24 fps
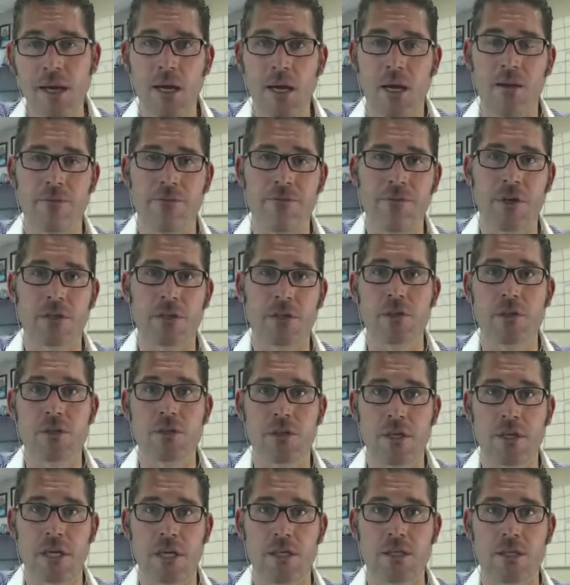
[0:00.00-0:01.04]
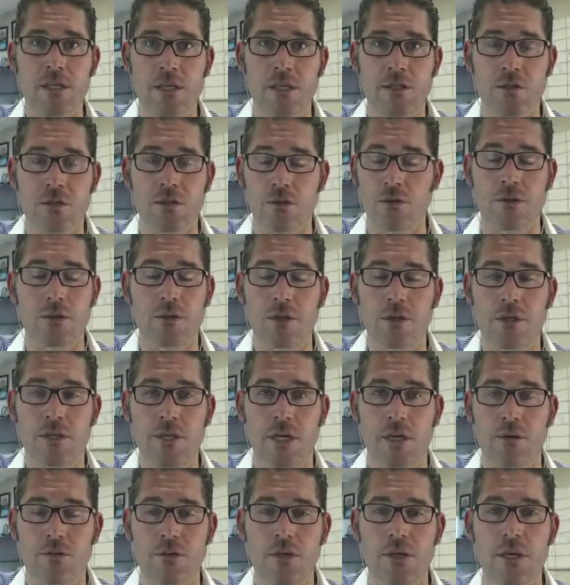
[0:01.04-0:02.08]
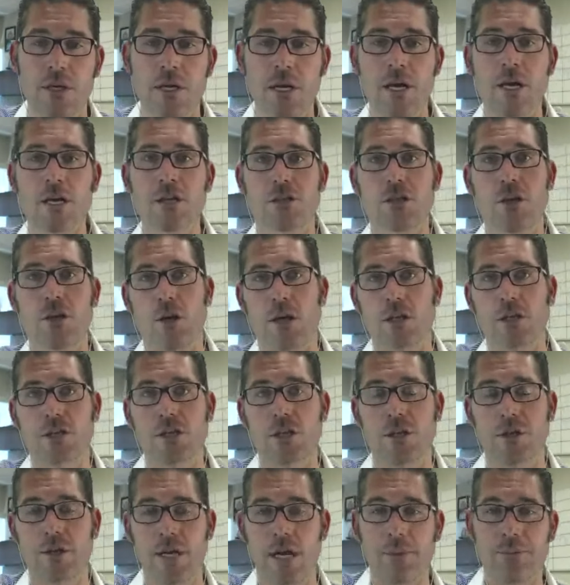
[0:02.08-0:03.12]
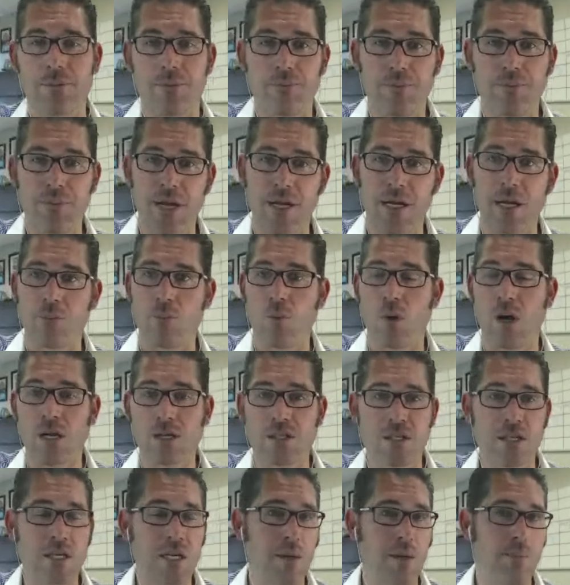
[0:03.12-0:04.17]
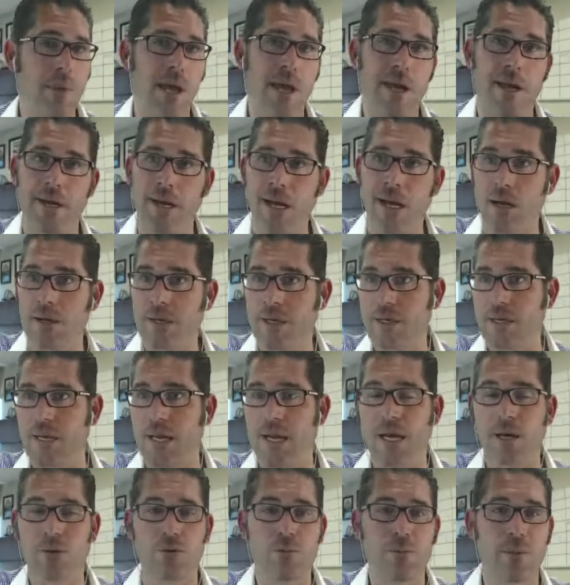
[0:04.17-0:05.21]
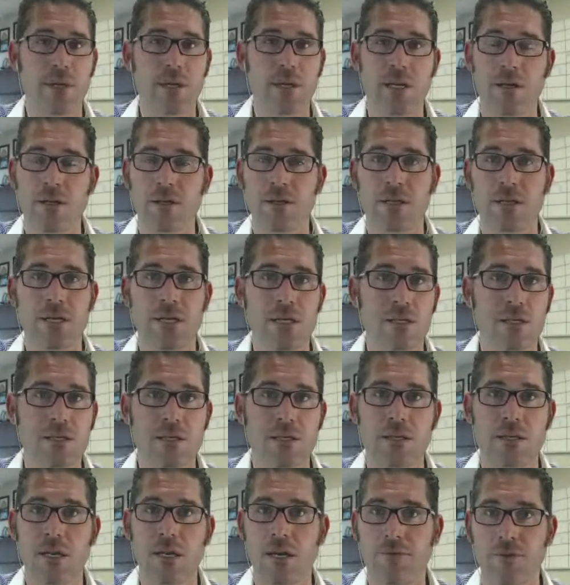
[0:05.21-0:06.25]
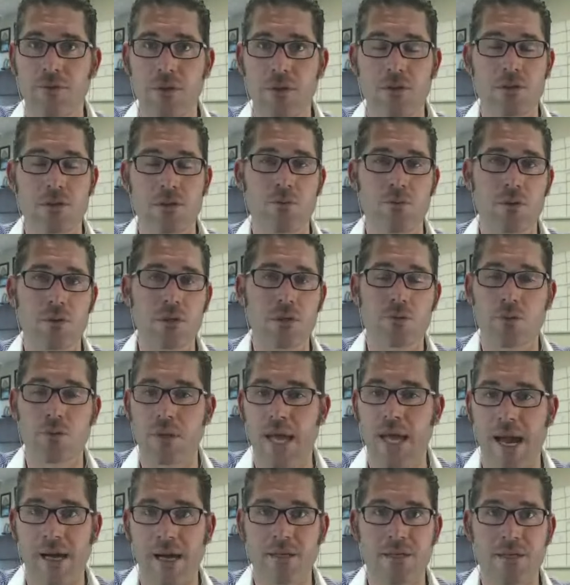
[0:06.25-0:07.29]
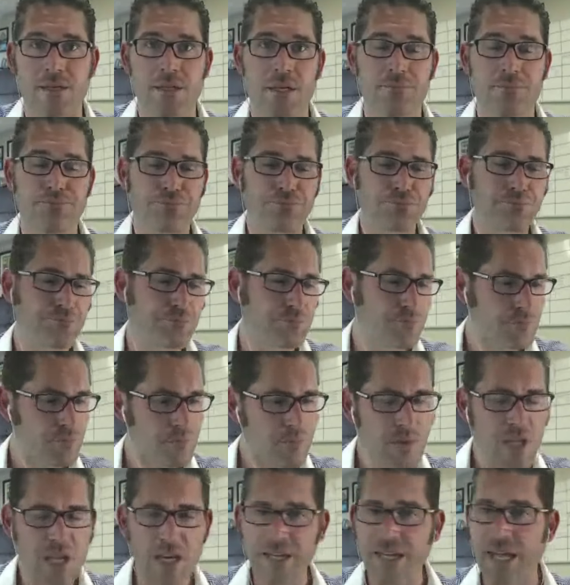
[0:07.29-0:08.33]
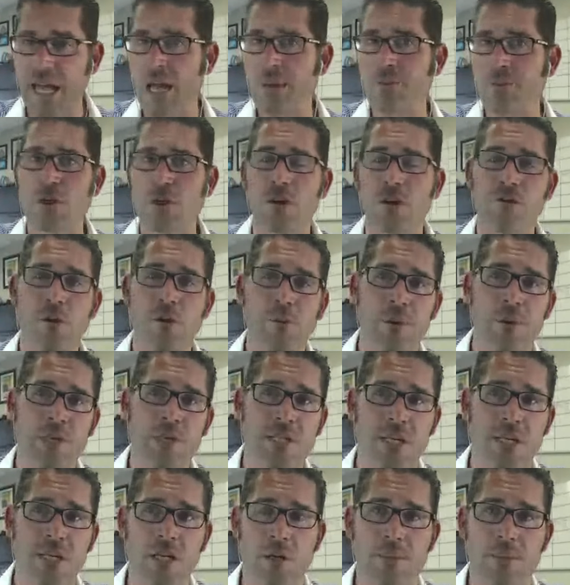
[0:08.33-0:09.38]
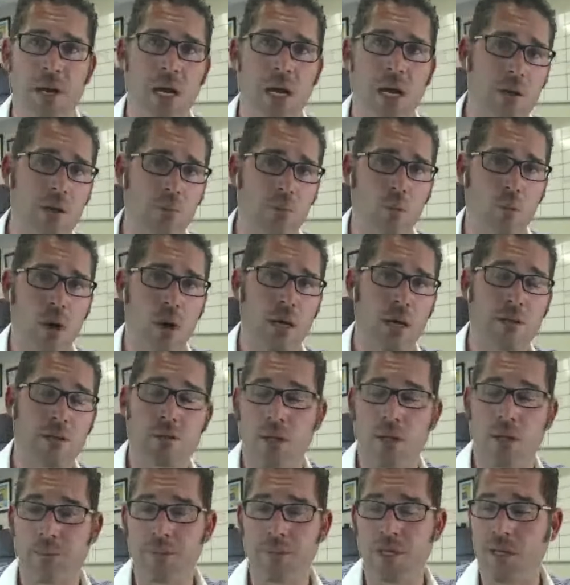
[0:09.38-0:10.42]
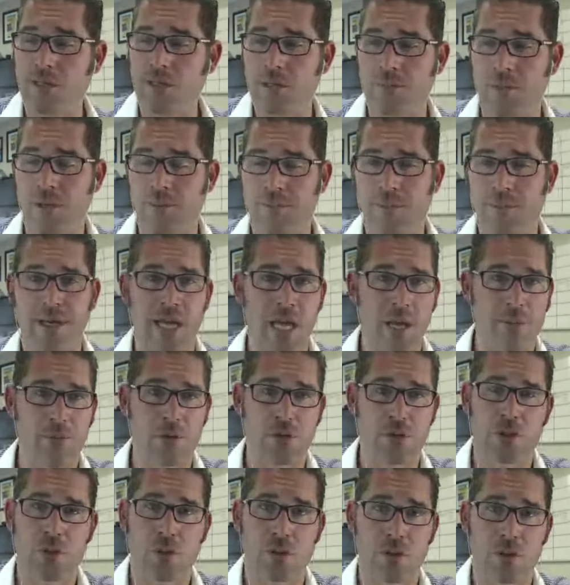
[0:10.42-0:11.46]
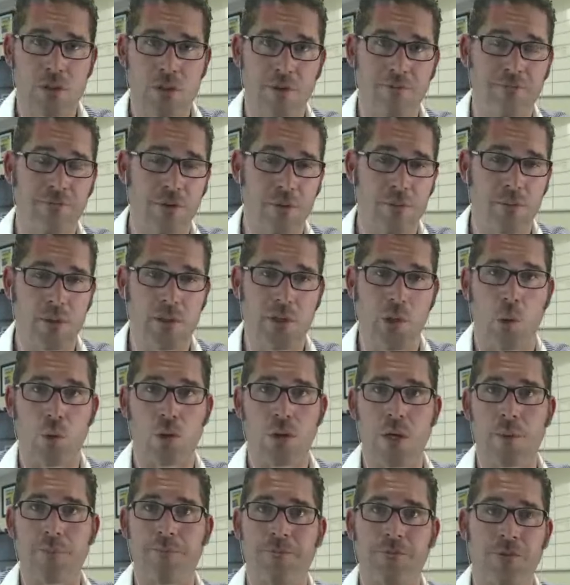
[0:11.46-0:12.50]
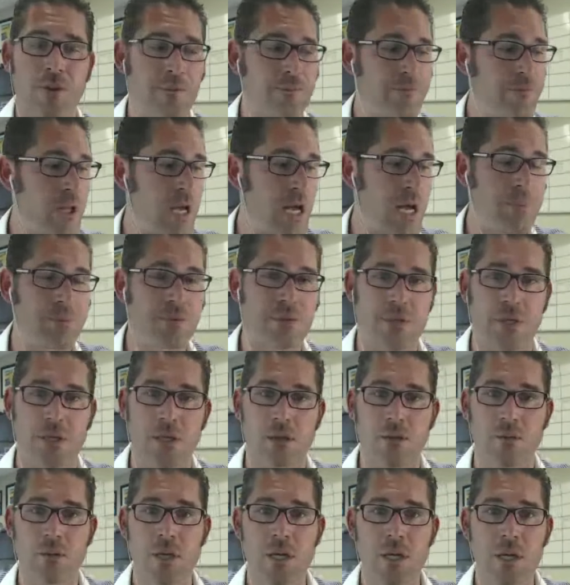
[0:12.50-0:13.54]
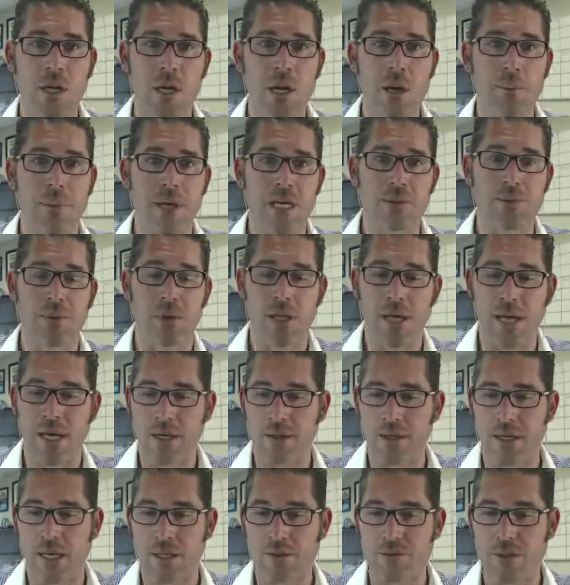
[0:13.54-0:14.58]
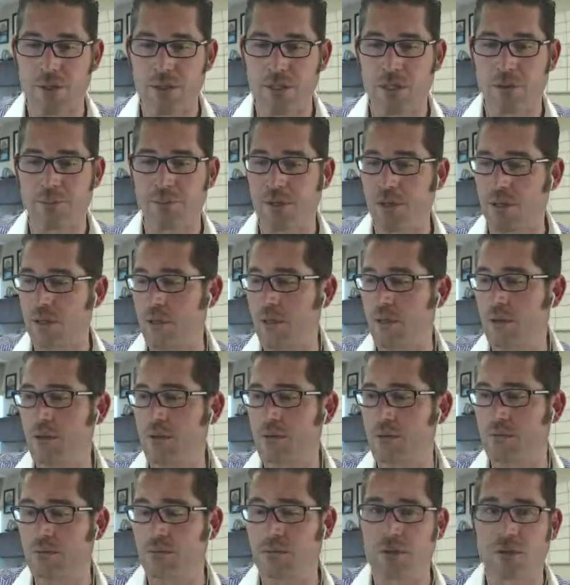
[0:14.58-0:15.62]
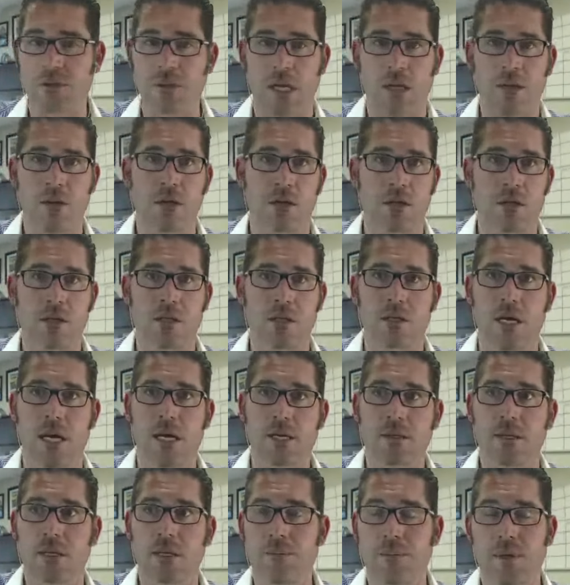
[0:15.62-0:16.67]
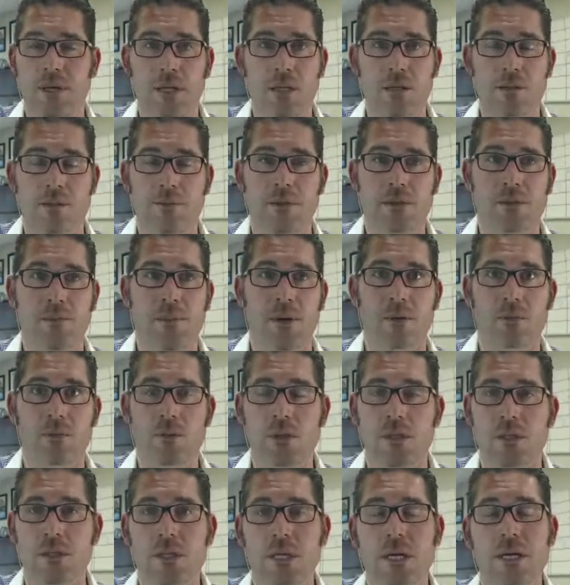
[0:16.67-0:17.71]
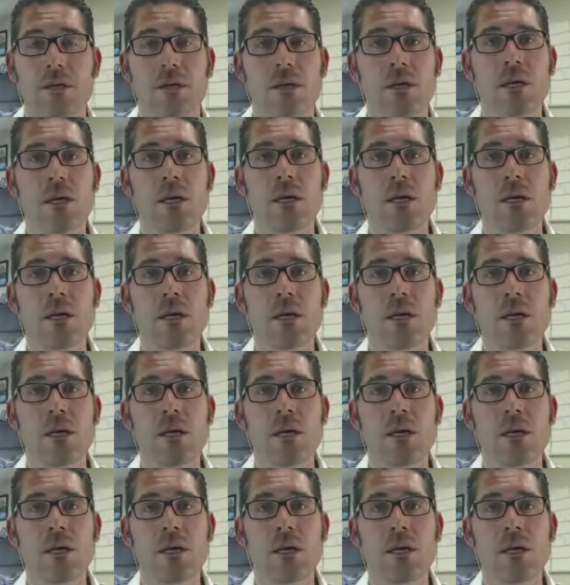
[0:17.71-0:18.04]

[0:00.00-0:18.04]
How the fuck do you turn down a six-year-old? You don't. So I showed up, and I'm watching it. I'm hanging out, getting to hang with my niece and nephews, and we're just relaxing. And game's over. Everybody's saying goodbye, and I'm watching. Just, I'm I'm in my camo shorts, my, my torn up flip flops, you know, baseball hat, not dressed up at all, and not looking to talk to anybody, especially about real estate.